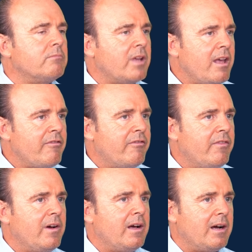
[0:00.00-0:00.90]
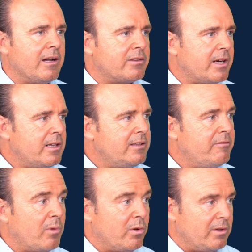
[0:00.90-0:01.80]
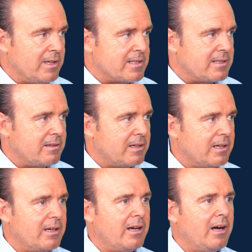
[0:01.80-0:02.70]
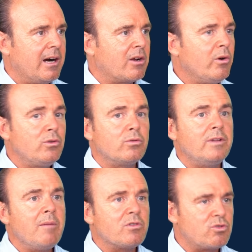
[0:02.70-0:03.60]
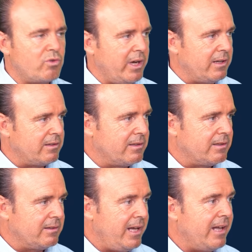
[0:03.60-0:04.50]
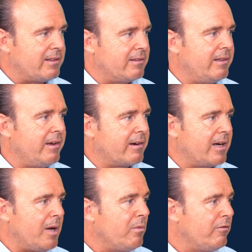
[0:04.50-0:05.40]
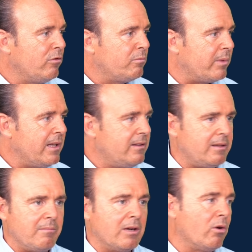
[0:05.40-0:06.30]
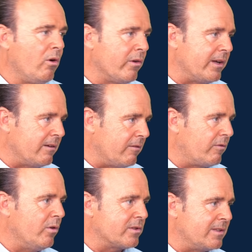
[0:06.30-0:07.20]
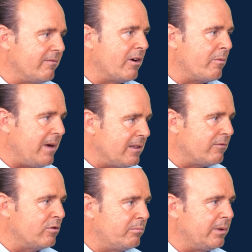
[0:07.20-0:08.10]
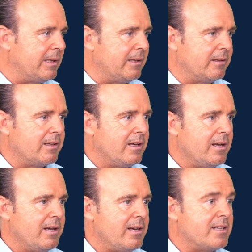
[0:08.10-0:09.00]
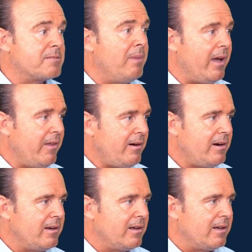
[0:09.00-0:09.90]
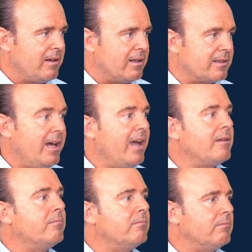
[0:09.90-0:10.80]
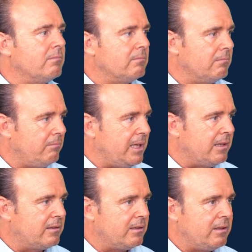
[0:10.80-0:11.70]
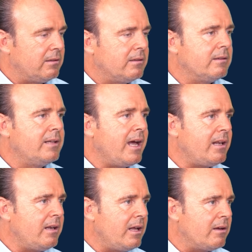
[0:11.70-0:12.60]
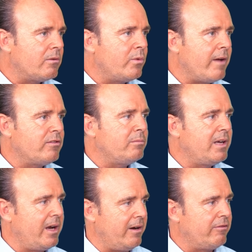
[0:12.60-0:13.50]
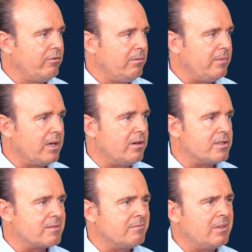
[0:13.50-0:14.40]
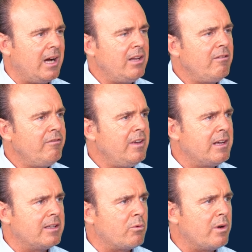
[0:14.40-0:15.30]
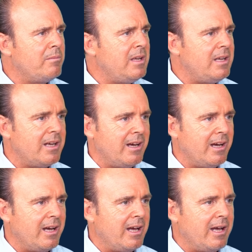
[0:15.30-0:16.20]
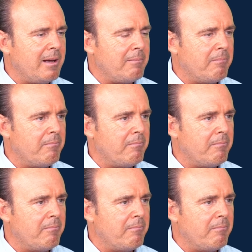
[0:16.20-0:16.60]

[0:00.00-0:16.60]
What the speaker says: If alternative proteins are going to demonstrate that their carbon footprinting, but not only, of course, the environmental footprinting, is better than meat, then we have to be careful, because I don't think there will be a